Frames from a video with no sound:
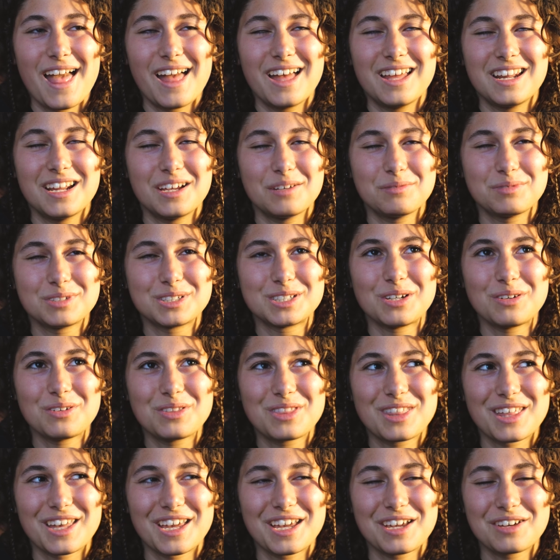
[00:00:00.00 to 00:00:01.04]
And I'm so
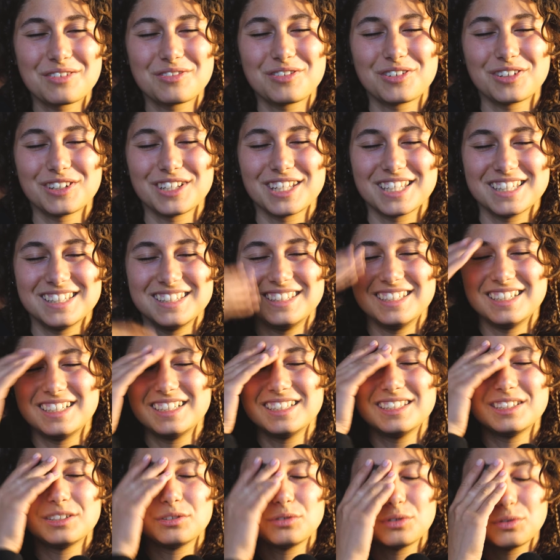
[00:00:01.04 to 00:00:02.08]
thankful I
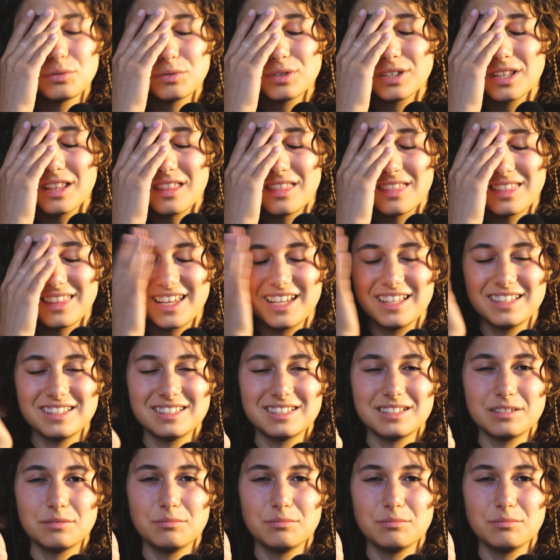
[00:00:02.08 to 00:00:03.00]
didn't do it with a tent.